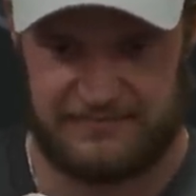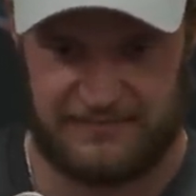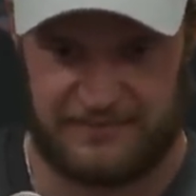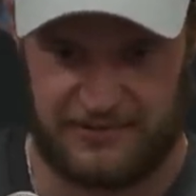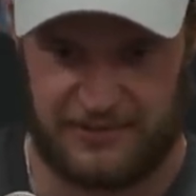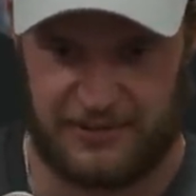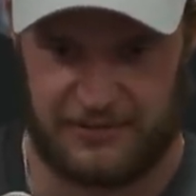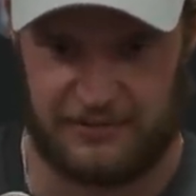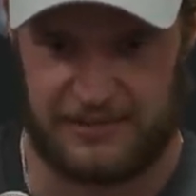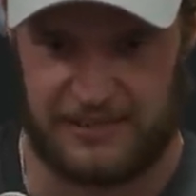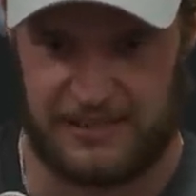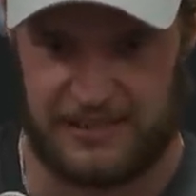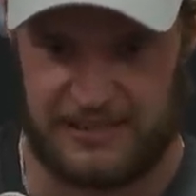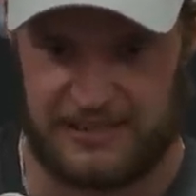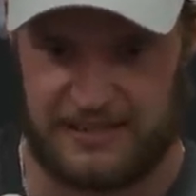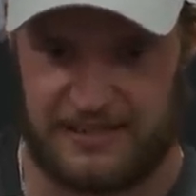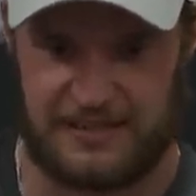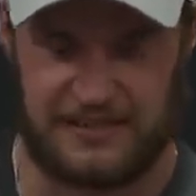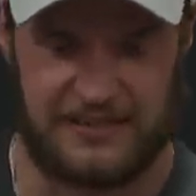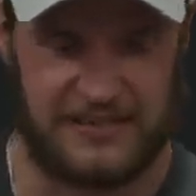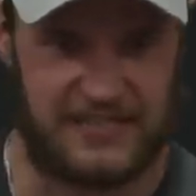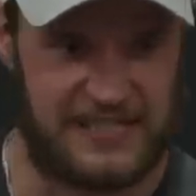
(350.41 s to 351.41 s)
probably like
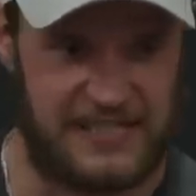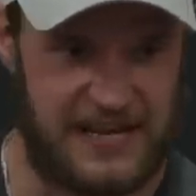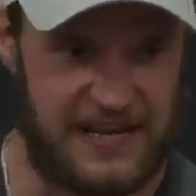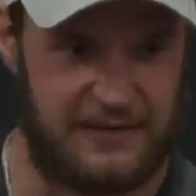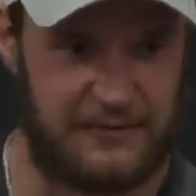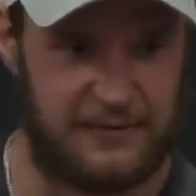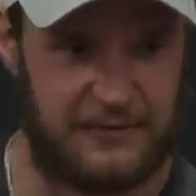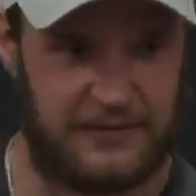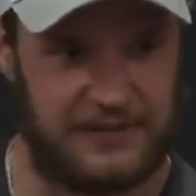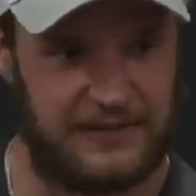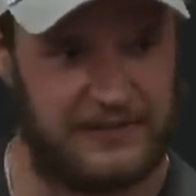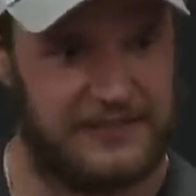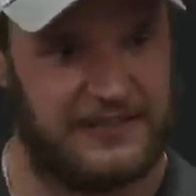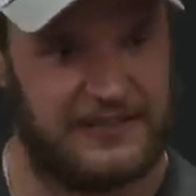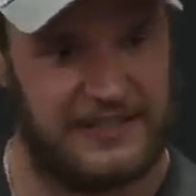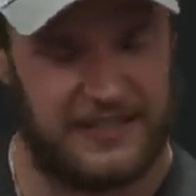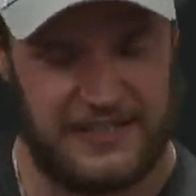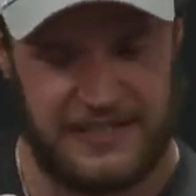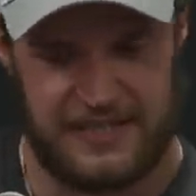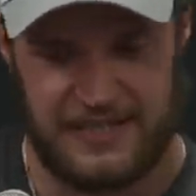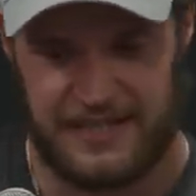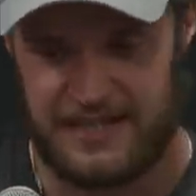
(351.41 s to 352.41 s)
understand
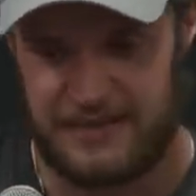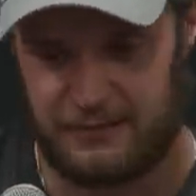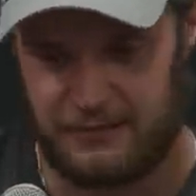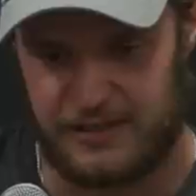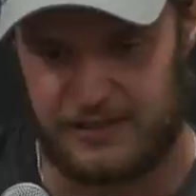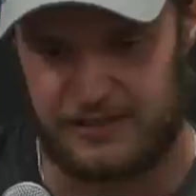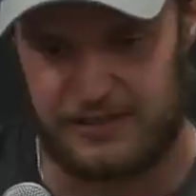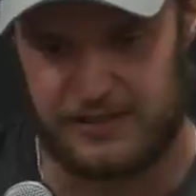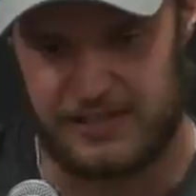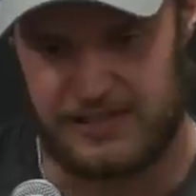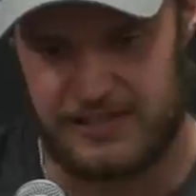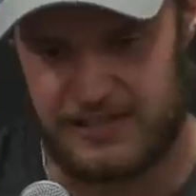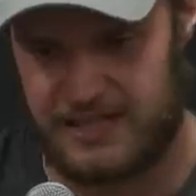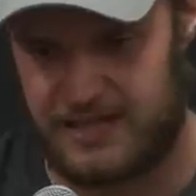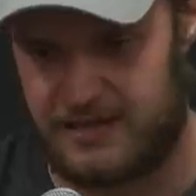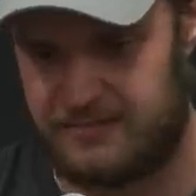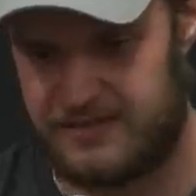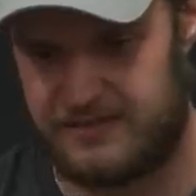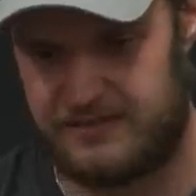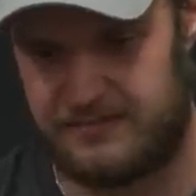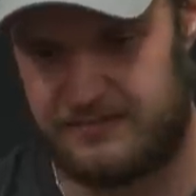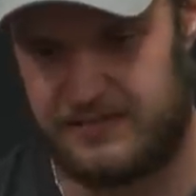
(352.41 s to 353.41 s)
what really
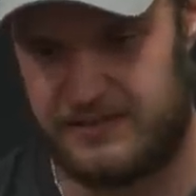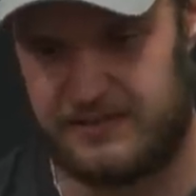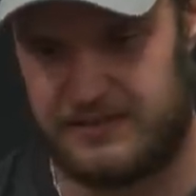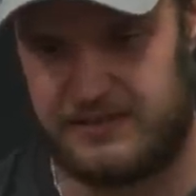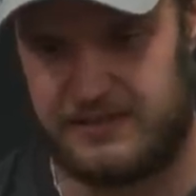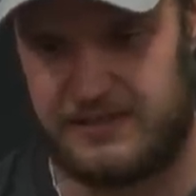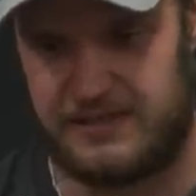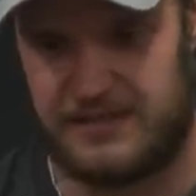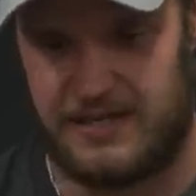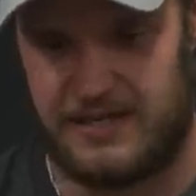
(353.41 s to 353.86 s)
happened. But